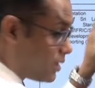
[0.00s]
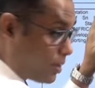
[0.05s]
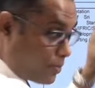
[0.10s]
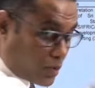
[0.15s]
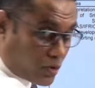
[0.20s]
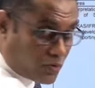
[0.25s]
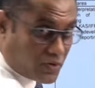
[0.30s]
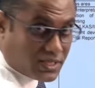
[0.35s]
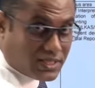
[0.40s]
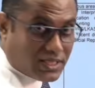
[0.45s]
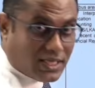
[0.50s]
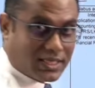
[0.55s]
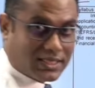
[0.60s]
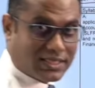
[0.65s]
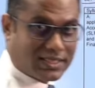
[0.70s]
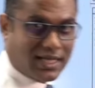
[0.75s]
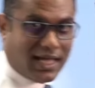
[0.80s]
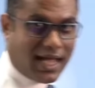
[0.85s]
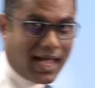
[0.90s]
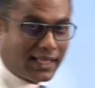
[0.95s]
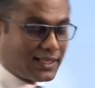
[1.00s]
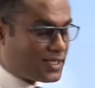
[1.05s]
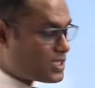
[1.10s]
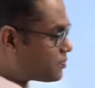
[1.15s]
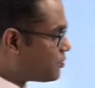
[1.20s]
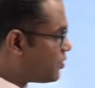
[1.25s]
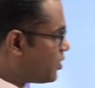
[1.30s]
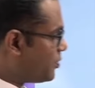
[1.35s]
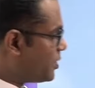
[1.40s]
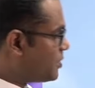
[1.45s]
and the provisions at
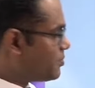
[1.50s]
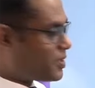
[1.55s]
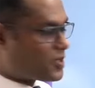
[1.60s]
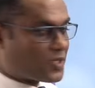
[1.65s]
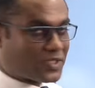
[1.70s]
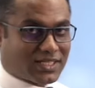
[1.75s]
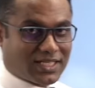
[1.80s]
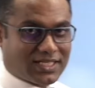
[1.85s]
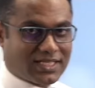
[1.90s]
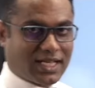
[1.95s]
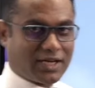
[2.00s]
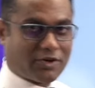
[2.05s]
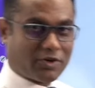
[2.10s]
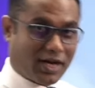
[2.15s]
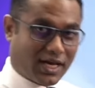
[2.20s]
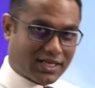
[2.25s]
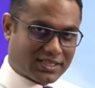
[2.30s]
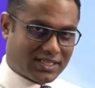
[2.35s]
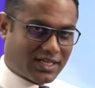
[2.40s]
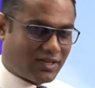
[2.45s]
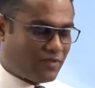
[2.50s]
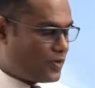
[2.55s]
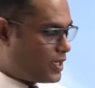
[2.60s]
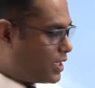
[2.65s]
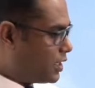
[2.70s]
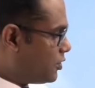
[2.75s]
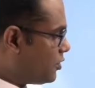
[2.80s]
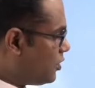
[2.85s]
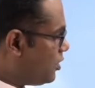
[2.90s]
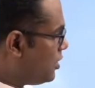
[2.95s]
this moment because this is an introduction
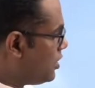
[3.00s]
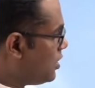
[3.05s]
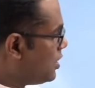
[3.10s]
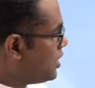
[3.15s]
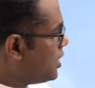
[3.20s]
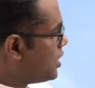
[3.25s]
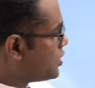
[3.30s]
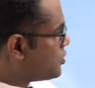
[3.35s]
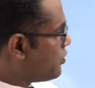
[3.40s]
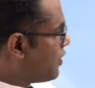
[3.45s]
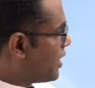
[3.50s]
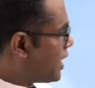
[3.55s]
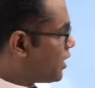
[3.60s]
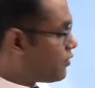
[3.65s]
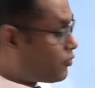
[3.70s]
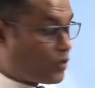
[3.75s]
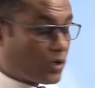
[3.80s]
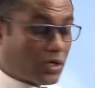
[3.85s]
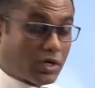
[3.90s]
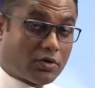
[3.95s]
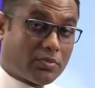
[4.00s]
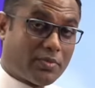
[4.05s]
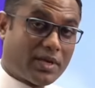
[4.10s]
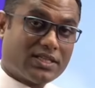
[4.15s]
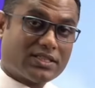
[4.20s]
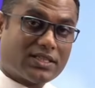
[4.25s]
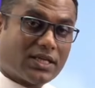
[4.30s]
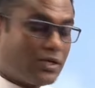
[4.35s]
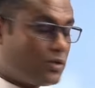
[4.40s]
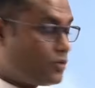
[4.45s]
video. So what I wanted to
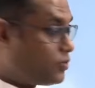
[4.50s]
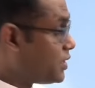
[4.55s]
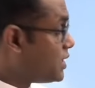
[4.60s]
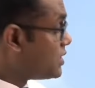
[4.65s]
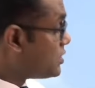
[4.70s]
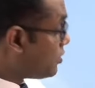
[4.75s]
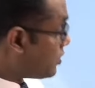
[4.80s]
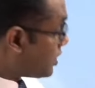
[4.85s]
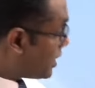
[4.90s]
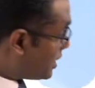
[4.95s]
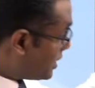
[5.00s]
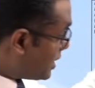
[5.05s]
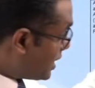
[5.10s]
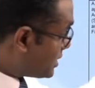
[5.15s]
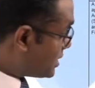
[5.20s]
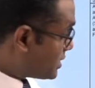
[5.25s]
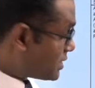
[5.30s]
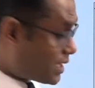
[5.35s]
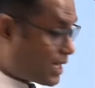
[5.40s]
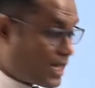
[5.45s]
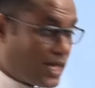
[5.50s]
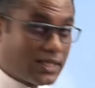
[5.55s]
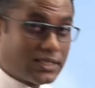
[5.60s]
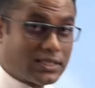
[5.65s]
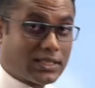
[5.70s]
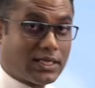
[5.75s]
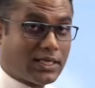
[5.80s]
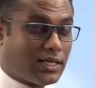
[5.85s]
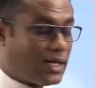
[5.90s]
mention you is, okay, there's a change